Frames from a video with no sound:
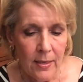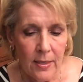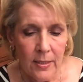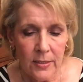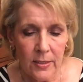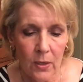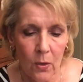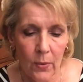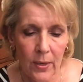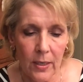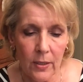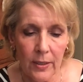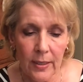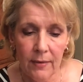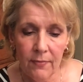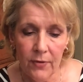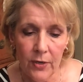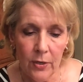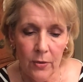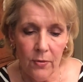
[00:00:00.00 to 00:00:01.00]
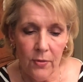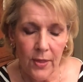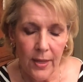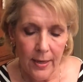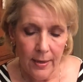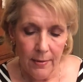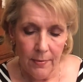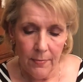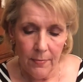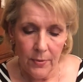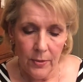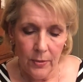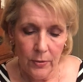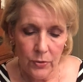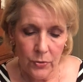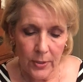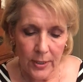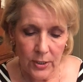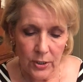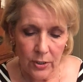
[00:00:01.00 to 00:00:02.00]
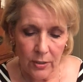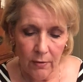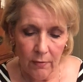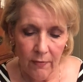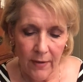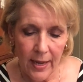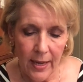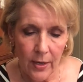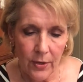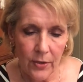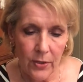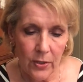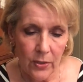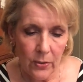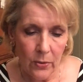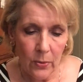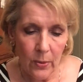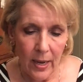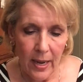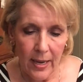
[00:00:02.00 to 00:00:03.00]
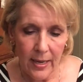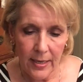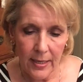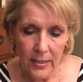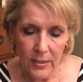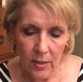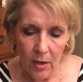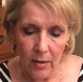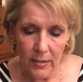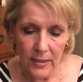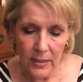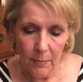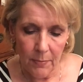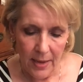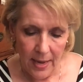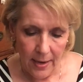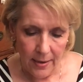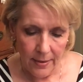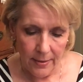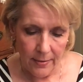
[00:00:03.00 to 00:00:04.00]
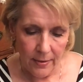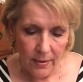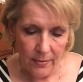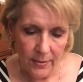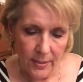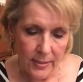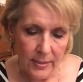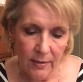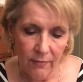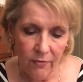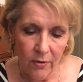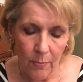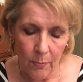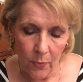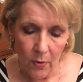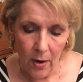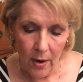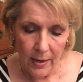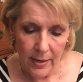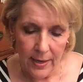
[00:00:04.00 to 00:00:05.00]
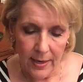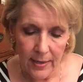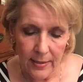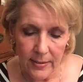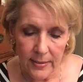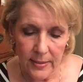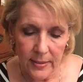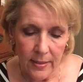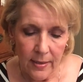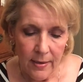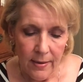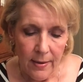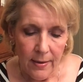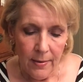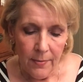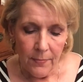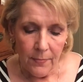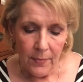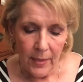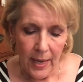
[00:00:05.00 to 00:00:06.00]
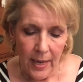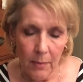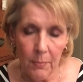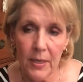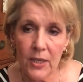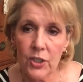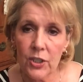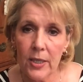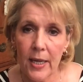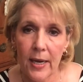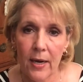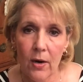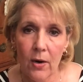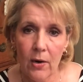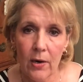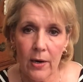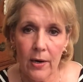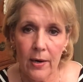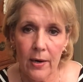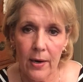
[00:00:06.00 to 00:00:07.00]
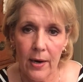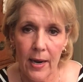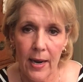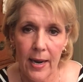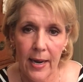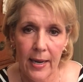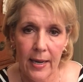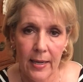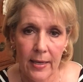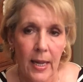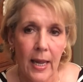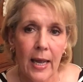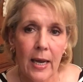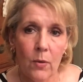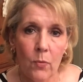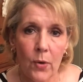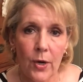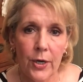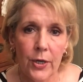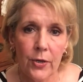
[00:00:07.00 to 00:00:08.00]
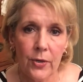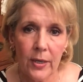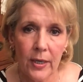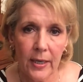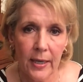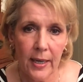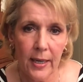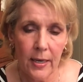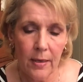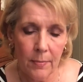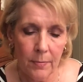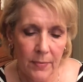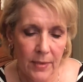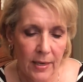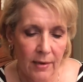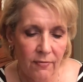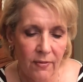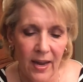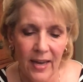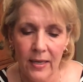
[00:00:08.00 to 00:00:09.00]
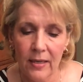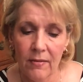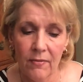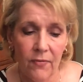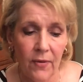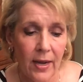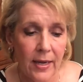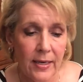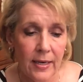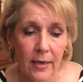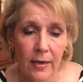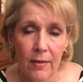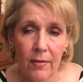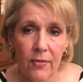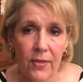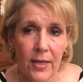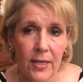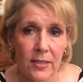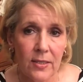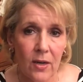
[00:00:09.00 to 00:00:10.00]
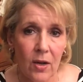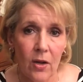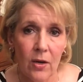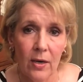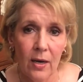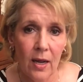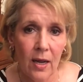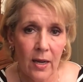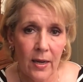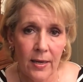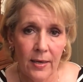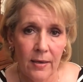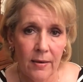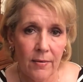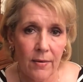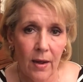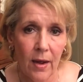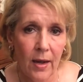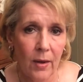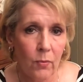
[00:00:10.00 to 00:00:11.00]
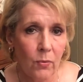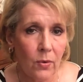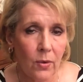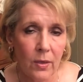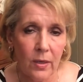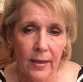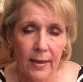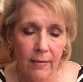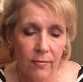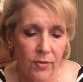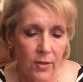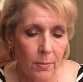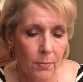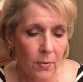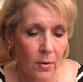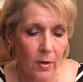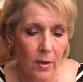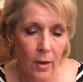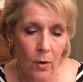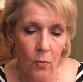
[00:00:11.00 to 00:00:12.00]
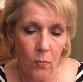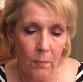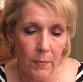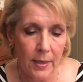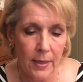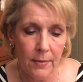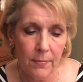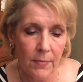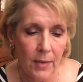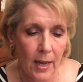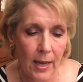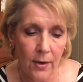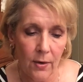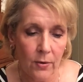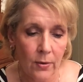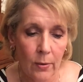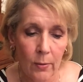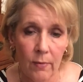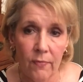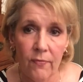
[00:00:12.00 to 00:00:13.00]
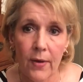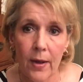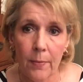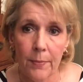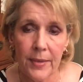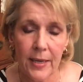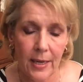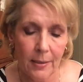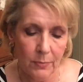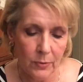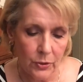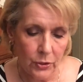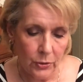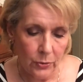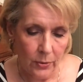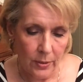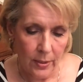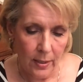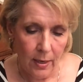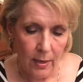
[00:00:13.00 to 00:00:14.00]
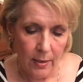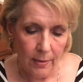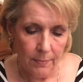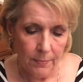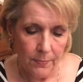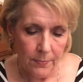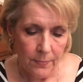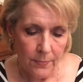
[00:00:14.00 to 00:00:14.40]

So it'll give you the nutritional value, and it talks about the different products, how much they are, and where you can get them. If I can find any of these online, I will link them below, but I don't know if I'll be able to or not.